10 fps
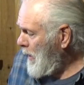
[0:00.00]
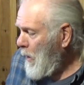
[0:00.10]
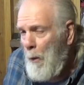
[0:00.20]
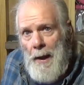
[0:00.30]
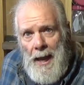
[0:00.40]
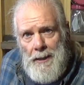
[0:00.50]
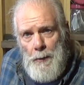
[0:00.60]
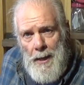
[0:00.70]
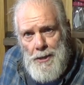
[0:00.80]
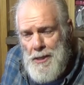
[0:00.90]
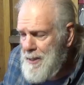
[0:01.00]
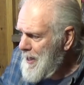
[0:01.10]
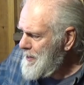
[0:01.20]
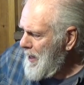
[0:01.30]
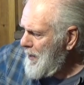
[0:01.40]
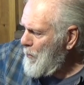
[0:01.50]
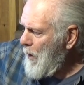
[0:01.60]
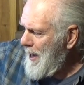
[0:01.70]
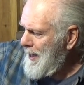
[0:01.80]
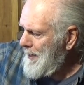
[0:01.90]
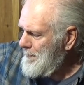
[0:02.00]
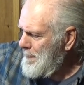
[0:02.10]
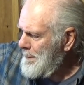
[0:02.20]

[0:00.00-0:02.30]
Okay, so I just got done weighing